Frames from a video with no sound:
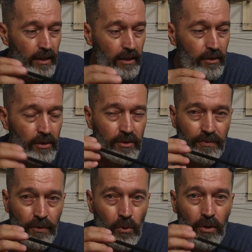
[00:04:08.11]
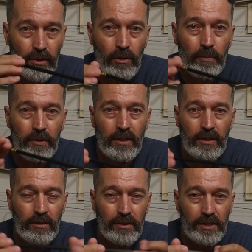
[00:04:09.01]
arrows for your
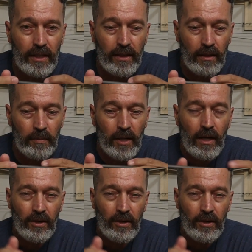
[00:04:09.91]
particular setup.